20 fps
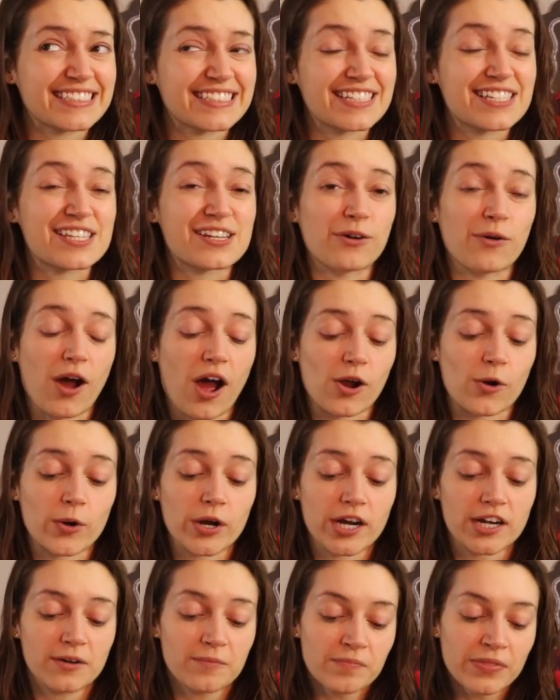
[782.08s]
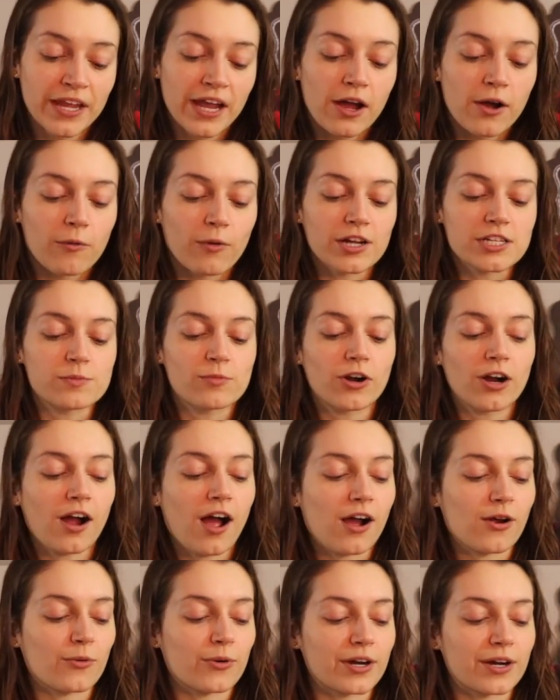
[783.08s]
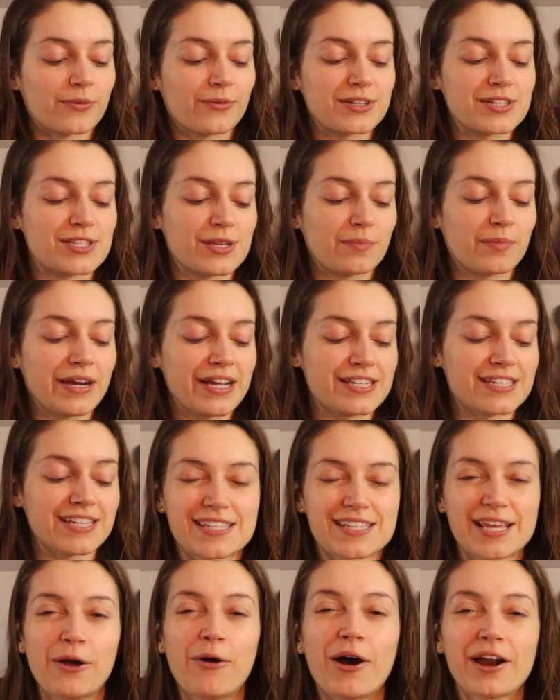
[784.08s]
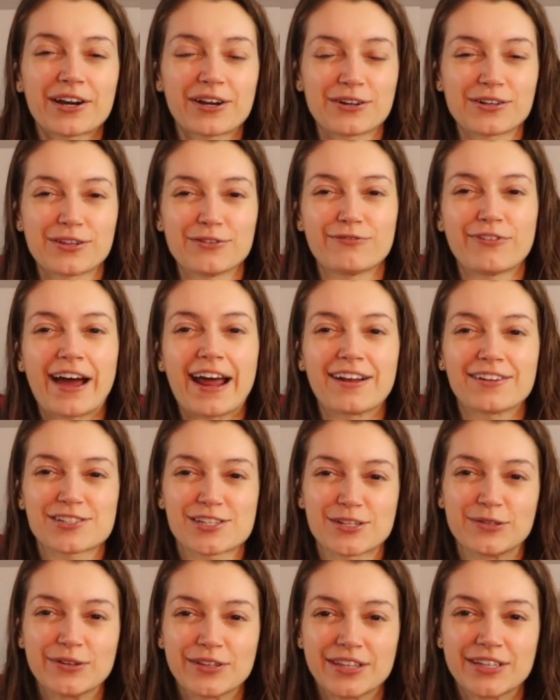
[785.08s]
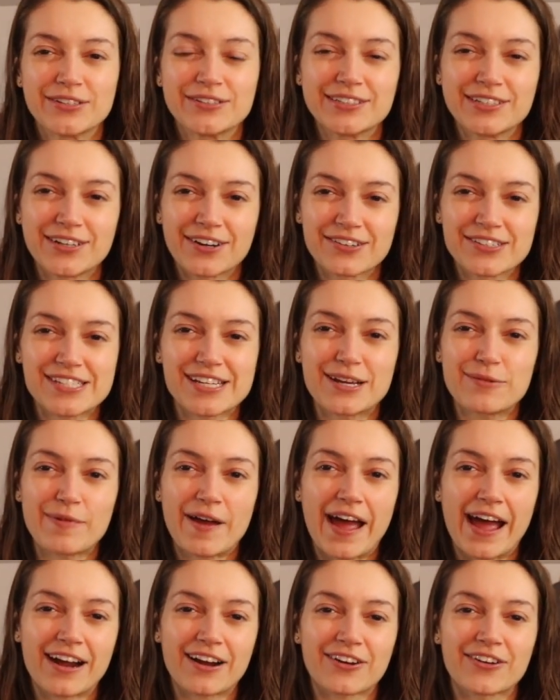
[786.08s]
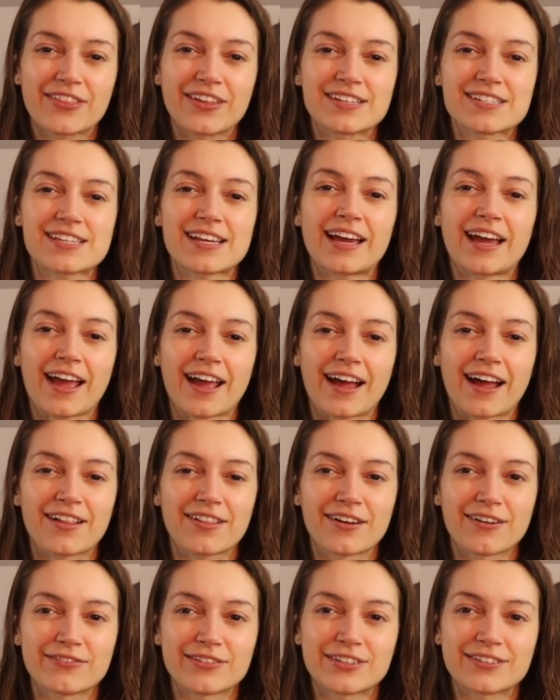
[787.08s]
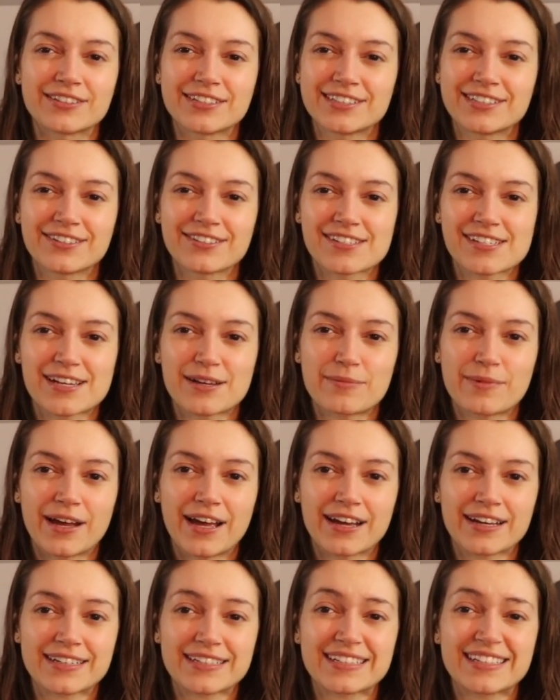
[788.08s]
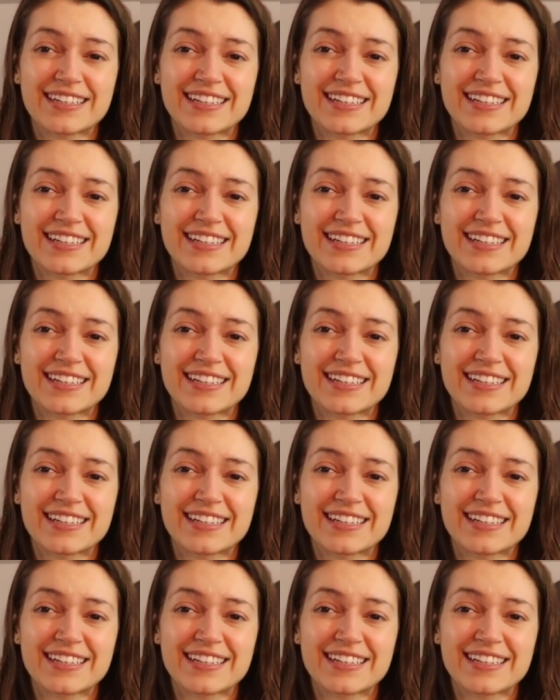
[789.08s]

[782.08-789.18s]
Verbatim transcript: So awkward. What's more awkward, when somebody they want to go to the final two with you and you don't say it back, or they say I love you and you don't say it back?